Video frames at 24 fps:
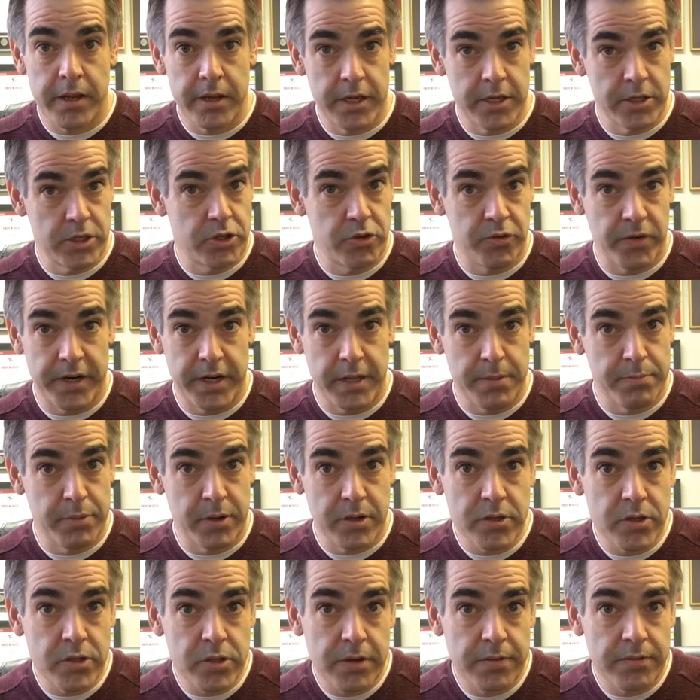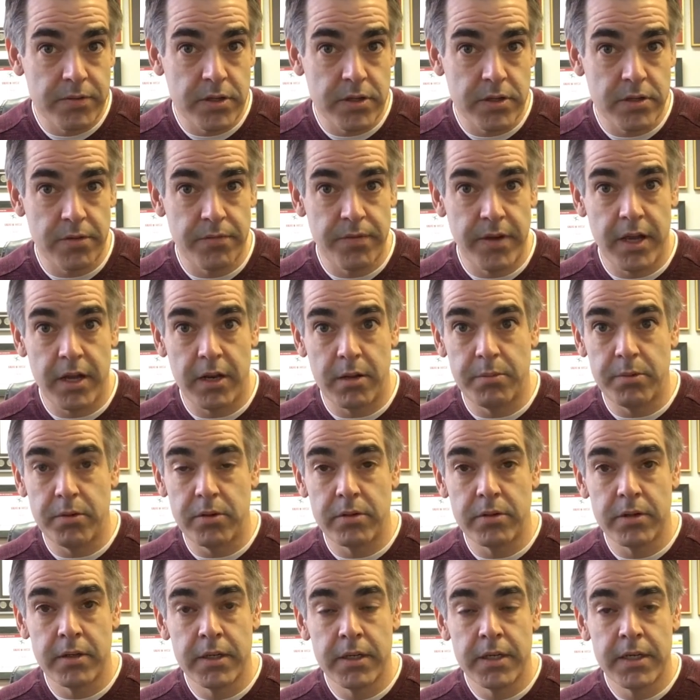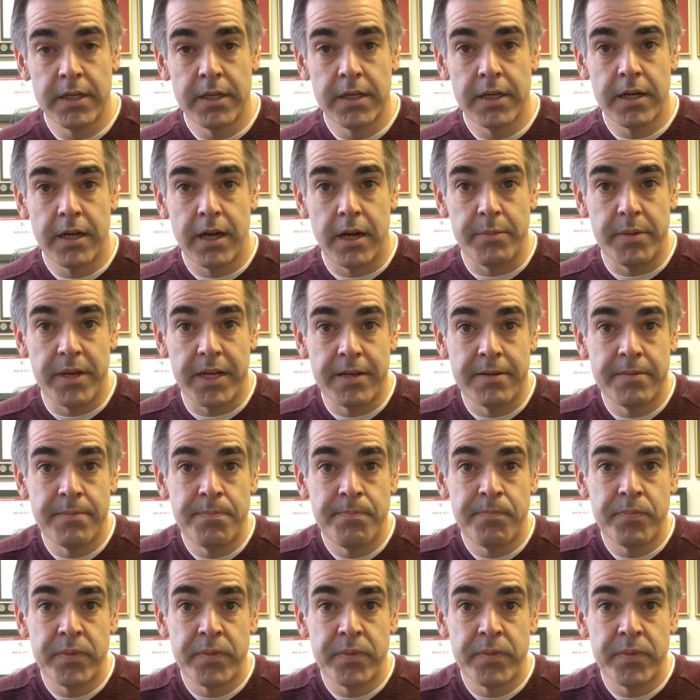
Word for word: Is there any bus services available? I mean,